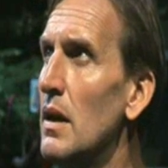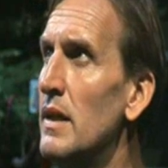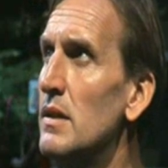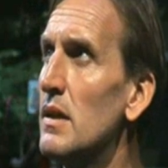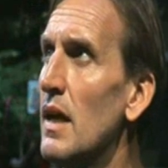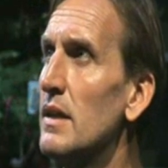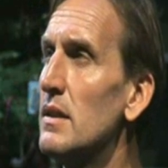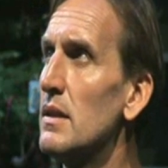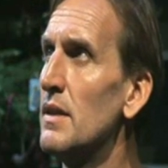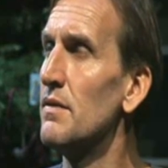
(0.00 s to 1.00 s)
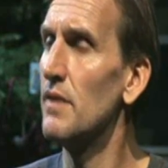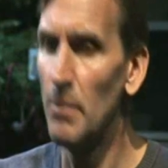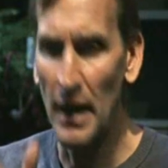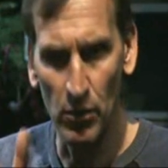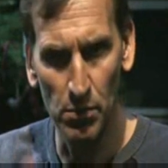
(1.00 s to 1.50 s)
incisive
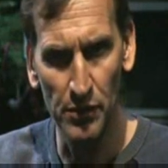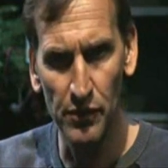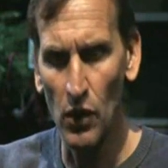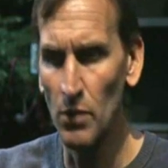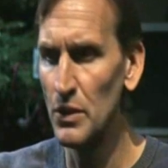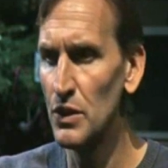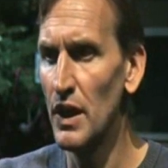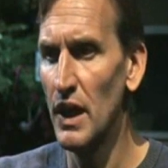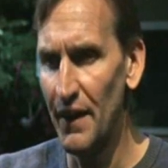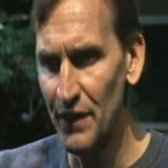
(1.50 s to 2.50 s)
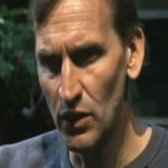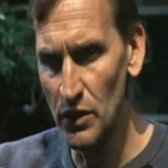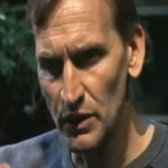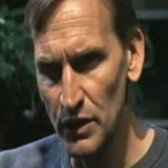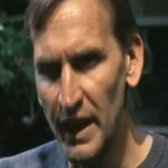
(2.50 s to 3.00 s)
about performance, and the
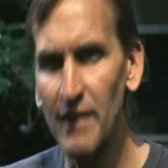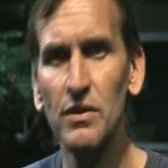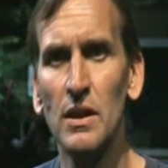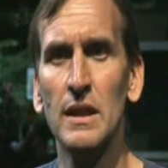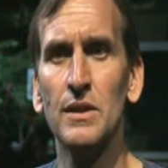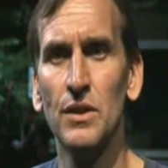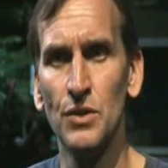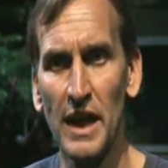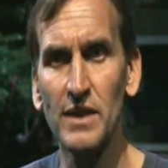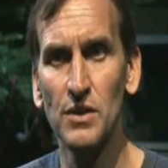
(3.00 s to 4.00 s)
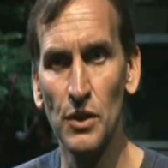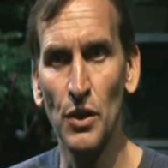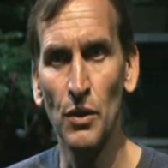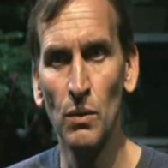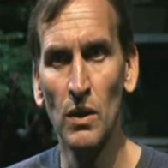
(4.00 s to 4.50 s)
audience definitely suggests to
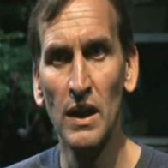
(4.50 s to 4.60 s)
you,